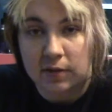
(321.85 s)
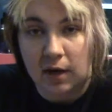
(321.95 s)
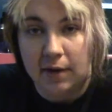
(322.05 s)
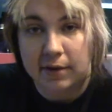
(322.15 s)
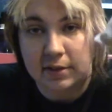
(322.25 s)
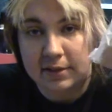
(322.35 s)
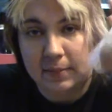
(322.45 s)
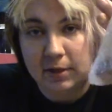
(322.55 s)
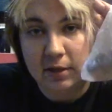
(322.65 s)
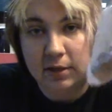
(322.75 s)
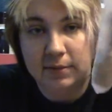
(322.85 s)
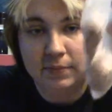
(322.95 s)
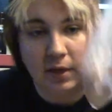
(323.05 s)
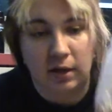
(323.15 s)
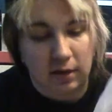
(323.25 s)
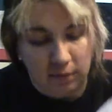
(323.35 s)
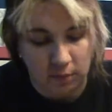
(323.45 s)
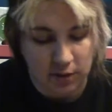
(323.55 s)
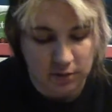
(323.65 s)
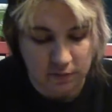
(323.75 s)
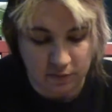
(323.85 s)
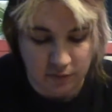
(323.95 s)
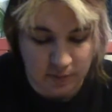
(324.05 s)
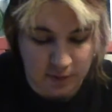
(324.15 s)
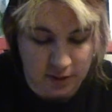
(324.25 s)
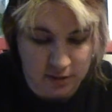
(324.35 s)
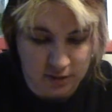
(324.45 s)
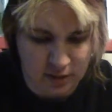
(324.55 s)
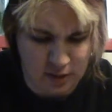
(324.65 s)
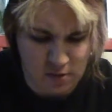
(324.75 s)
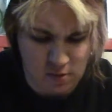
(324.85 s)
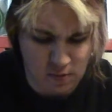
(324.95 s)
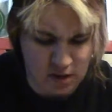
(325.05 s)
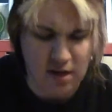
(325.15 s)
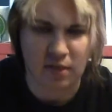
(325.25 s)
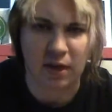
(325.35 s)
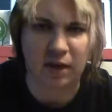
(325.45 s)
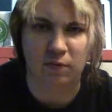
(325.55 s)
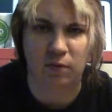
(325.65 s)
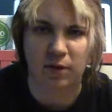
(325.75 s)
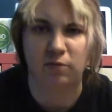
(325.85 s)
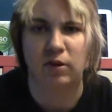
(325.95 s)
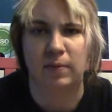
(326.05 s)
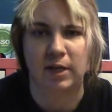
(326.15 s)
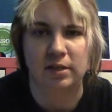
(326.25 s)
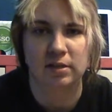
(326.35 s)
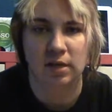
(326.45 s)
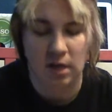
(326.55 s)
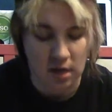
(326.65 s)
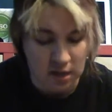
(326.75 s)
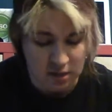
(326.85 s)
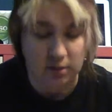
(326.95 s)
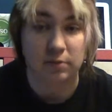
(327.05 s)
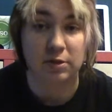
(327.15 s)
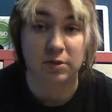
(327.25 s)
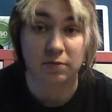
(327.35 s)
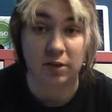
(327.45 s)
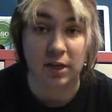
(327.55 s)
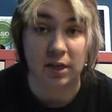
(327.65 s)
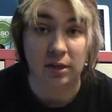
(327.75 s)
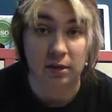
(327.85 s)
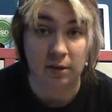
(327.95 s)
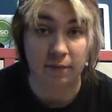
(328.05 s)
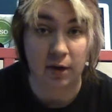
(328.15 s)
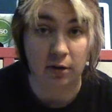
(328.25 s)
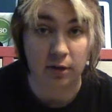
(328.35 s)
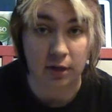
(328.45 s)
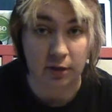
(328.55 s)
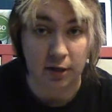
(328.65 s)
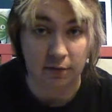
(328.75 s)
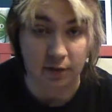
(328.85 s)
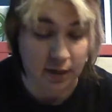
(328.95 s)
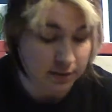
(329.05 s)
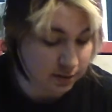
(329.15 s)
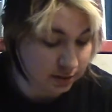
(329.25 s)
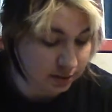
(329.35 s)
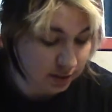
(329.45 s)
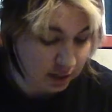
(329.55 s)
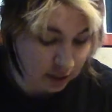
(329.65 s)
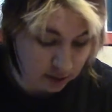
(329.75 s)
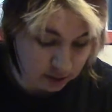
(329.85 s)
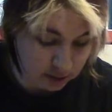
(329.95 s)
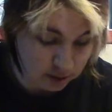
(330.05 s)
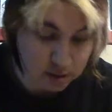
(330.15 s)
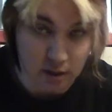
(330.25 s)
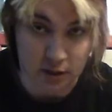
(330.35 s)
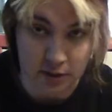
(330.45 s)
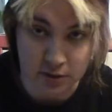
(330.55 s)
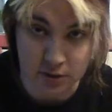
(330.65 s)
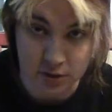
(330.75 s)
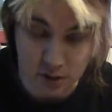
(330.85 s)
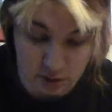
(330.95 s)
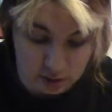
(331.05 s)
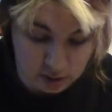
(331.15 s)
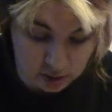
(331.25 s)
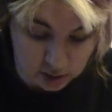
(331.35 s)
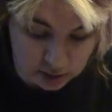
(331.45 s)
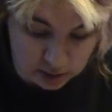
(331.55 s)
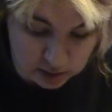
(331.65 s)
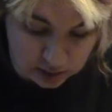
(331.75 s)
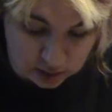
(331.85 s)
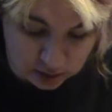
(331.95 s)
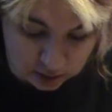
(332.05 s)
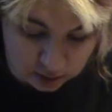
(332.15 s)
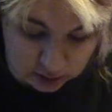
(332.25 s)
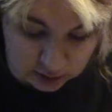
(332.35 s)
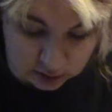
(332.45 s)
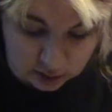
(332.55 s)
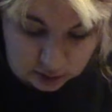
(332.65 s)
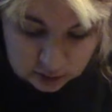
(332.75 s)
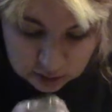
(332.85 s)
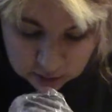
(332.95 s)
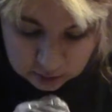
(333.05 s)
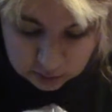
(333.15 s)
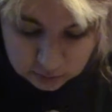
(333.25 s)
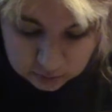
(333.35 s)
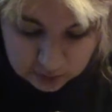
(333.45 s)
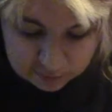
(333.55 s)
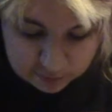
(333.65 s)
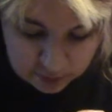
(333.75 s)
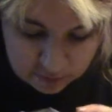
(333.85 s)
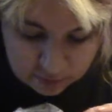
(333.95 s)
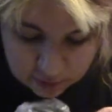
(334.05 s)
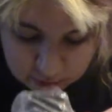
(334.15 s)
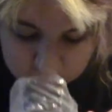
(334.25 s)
a college seminar. They gave away freebies. I don't know why they give away freebies, because it was free veterinary advice and knowledge, the kind of thing you would have to pay for.